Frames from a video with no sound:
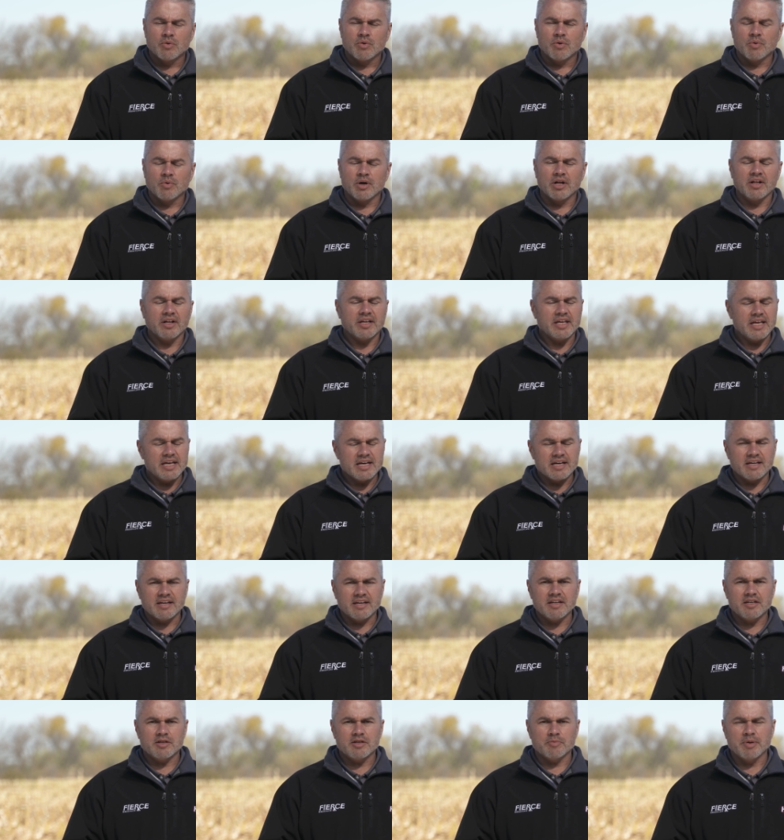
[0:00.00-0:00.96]
Well,
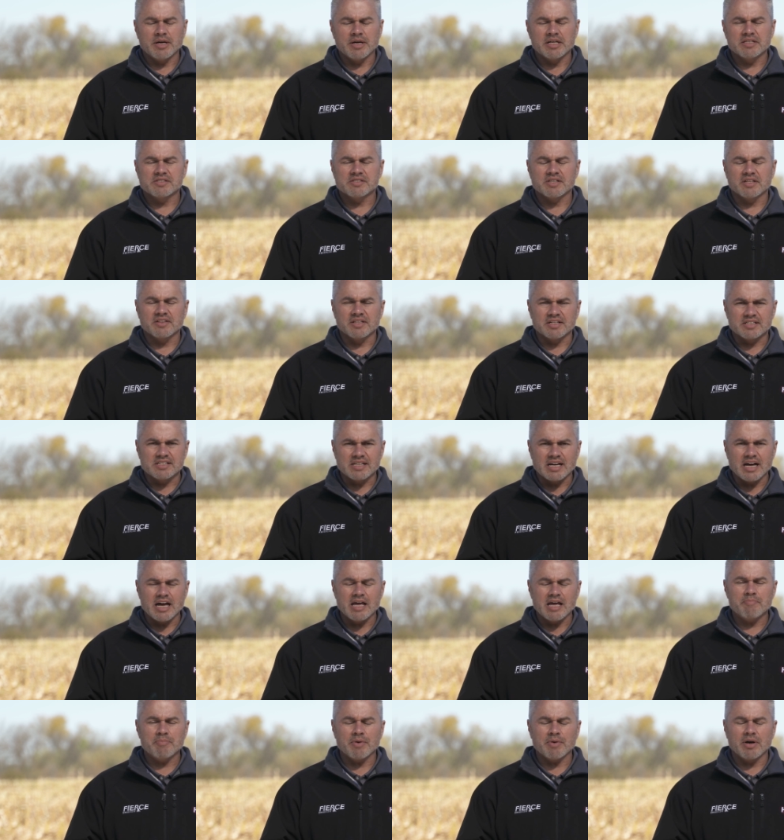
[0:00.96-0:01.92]
again, it depends on the
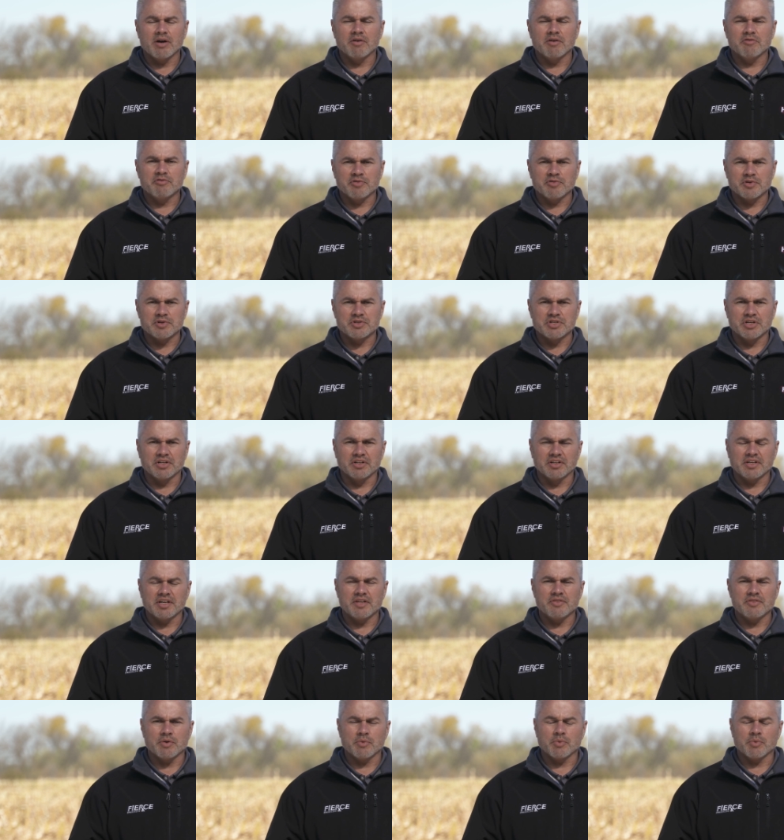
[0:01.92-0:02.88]
type of
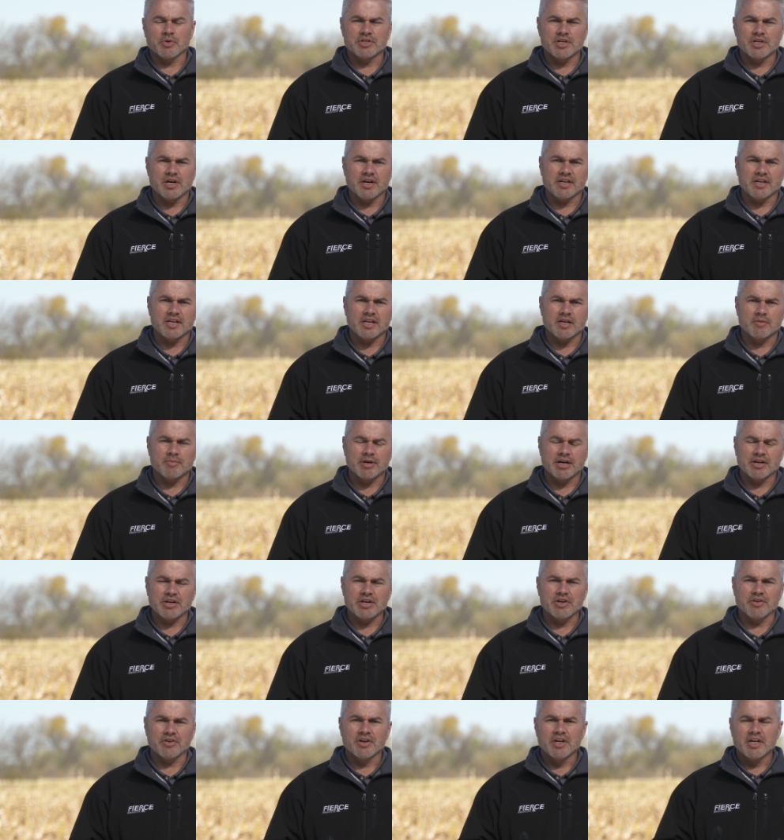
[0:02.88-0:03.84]
fertility that we're talking
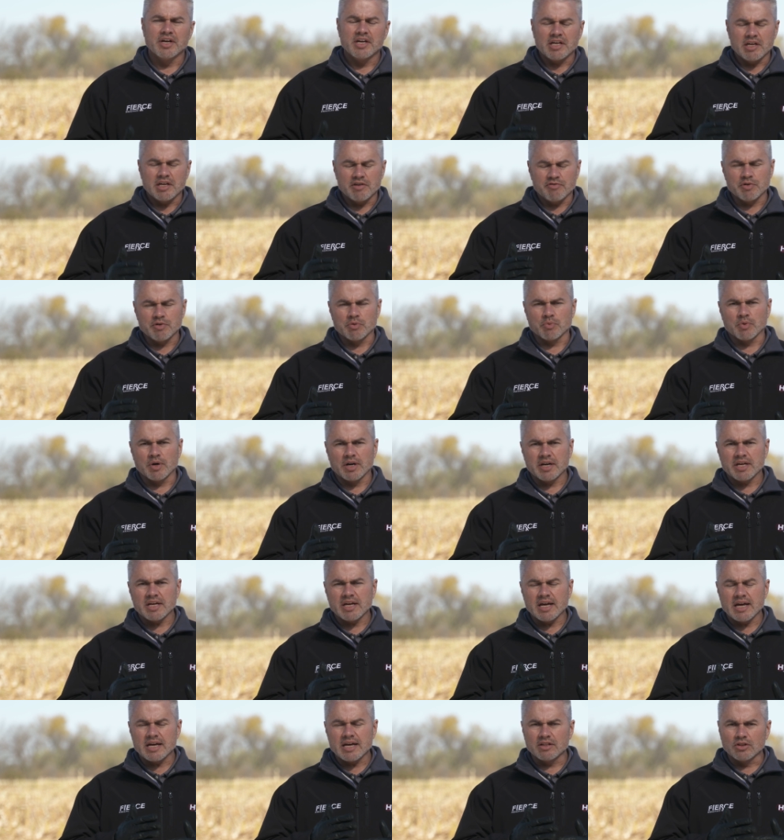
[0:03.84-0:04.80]
about here. If you're
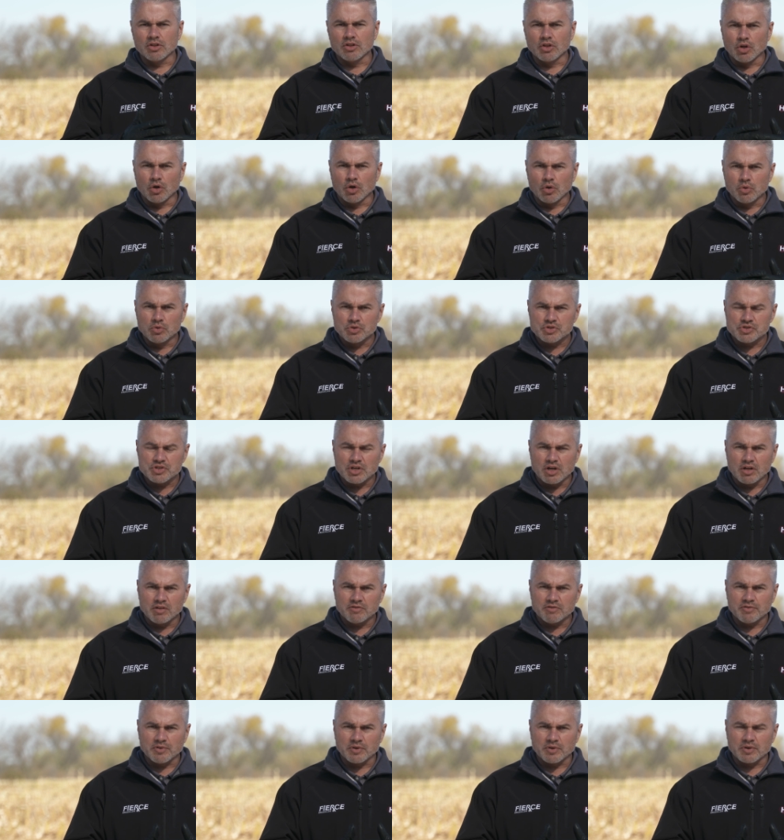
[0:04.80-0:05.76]
running a low
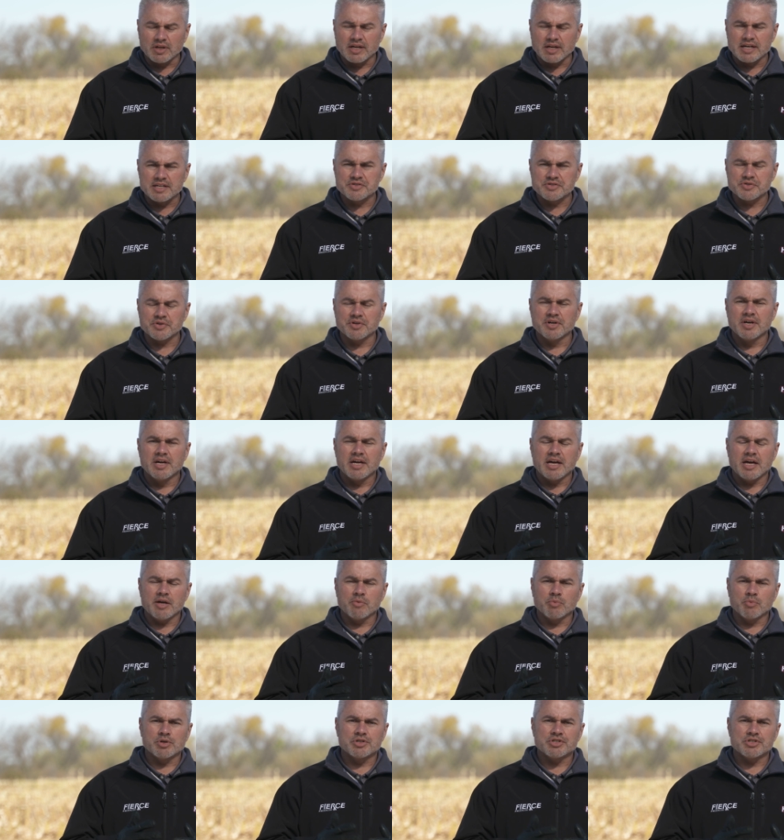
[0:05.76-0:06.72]
salt fertilizer,
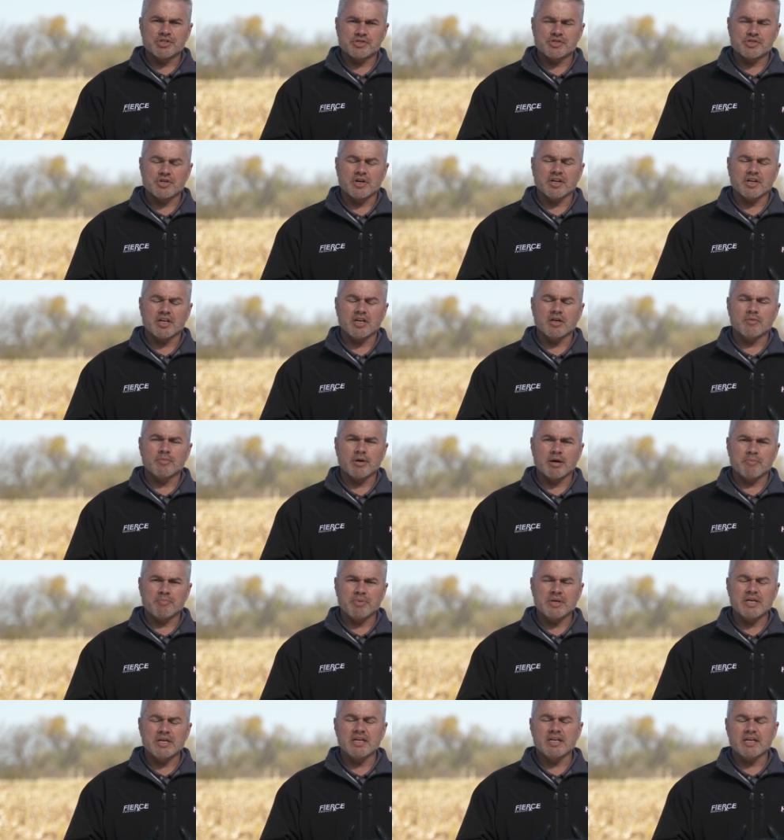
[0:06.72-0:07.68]
and we're just talking
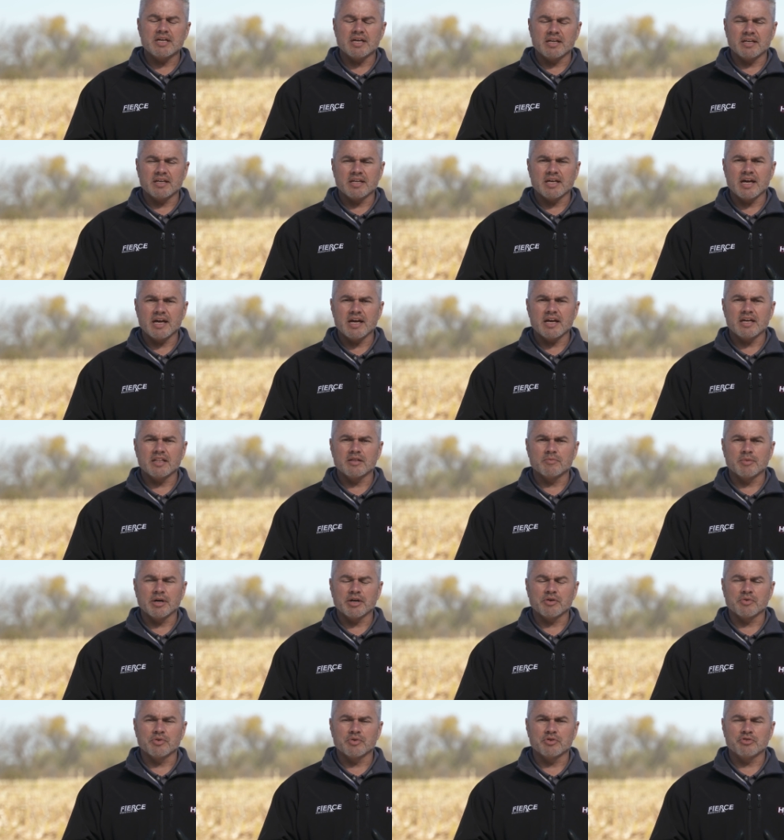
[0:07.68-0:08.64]
about P and K and the
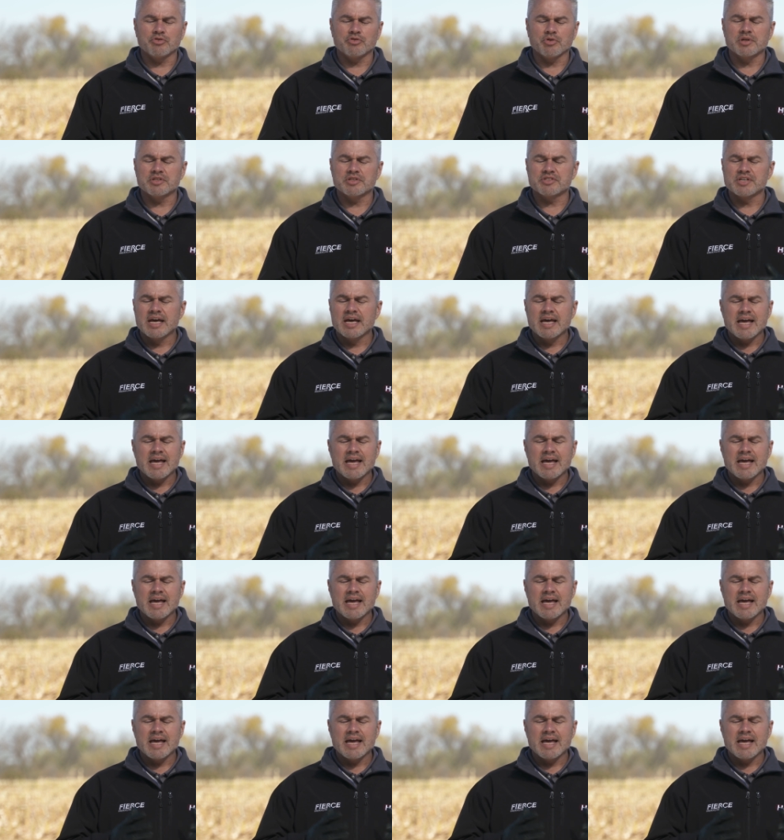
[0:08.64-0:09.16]
micronutrients,